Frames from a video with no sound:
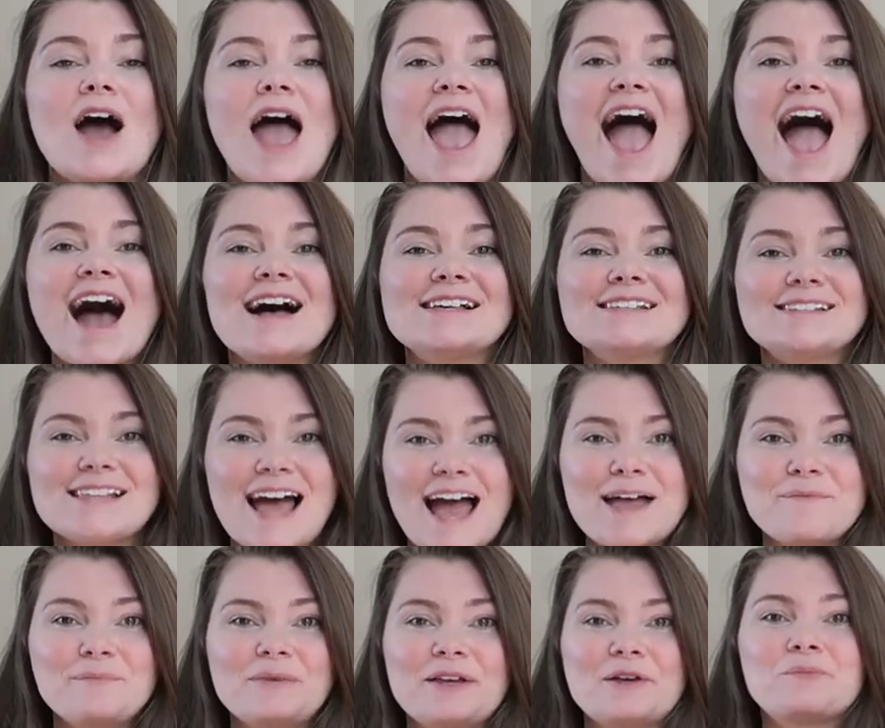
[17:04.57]
as
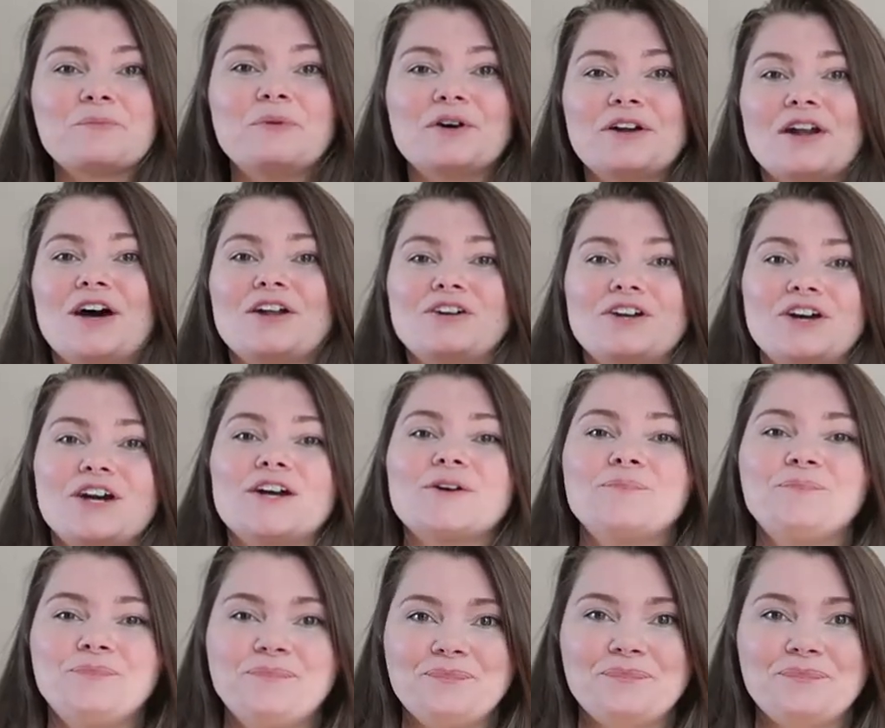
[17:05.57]
I'm being put under